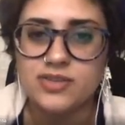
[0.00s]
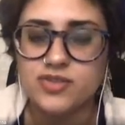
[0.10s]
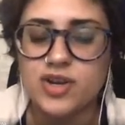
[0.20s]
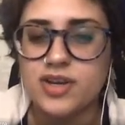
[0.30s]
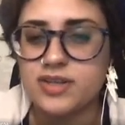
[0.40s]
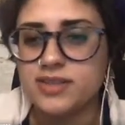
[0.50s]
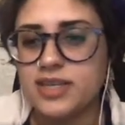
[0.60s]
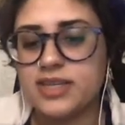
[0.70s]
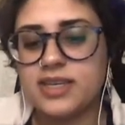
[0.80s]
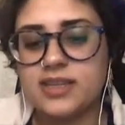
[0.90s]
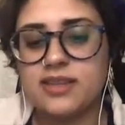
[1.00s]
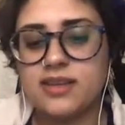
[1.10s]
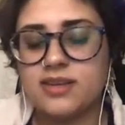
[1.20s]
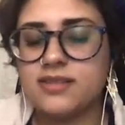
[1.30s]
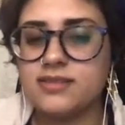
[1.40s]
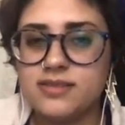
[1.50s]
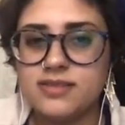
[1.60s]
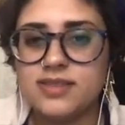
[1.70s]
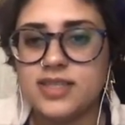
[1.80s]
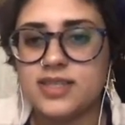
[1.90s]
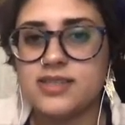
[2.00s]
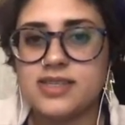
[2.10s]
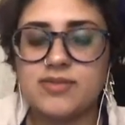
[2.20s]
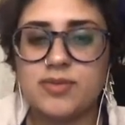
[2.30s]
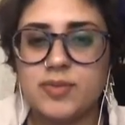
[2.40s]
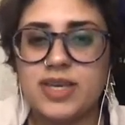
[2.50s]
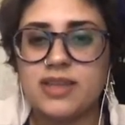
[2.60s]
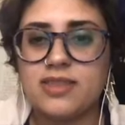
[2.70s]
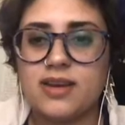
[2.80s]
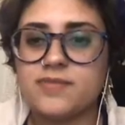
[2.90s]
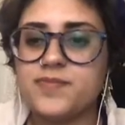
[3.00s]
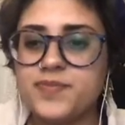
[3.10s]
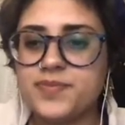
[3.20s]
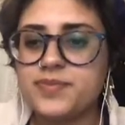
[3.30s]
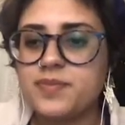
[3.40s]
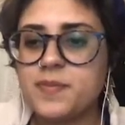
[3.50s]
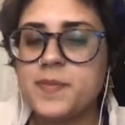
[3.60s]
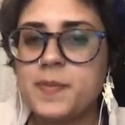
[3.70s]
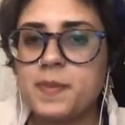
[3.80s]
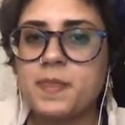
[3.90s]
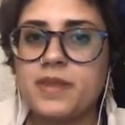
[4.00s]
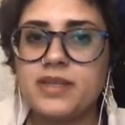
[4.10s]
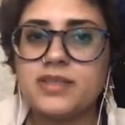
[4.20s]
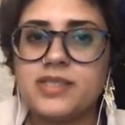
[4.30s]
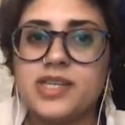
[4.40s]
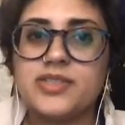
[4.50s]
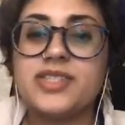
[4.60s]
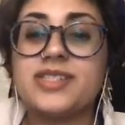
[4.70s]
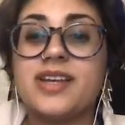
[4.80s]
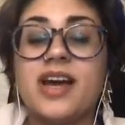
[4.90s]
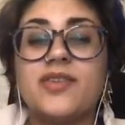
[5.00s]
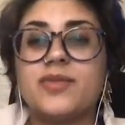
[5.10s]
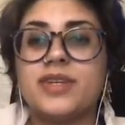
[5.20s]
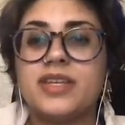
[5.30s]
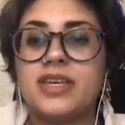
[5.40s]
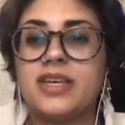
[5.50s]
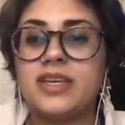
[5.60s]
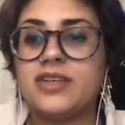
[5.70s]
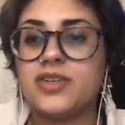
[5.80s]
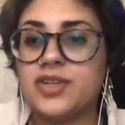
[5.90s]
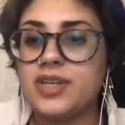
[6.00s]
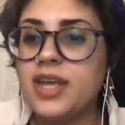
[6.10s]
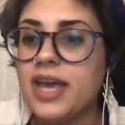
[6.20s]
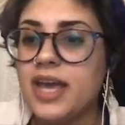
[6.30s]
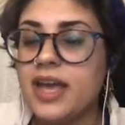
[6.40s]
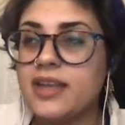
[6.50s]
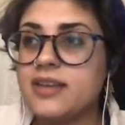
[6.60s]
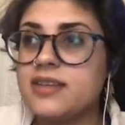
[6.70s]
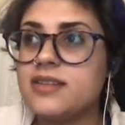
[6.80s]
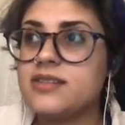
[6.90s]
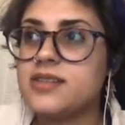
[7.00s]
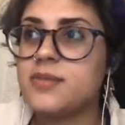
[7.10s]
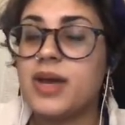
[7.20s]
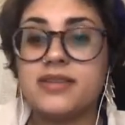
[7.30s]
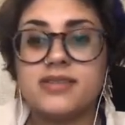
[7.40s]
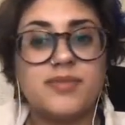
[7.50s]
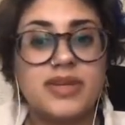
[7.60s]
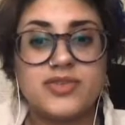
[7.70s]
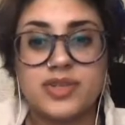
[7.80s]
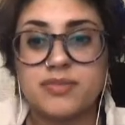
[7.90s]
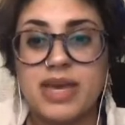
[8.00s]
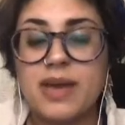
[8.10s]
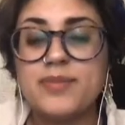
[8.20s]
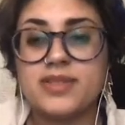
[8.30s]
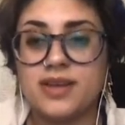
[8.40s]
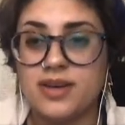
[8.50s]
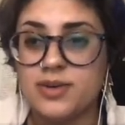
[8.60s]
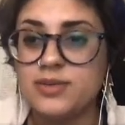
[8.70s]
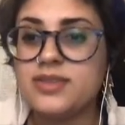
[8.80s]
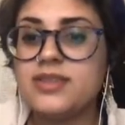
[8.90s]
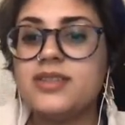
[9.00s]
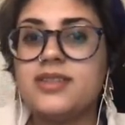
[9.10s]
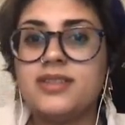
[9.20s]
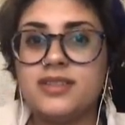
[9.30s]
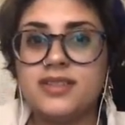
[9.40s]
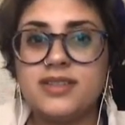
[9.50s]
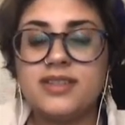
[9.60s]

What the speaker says: drawn like in the zine when we get there. Deldon has gotten really good at some isometric maps, though. Been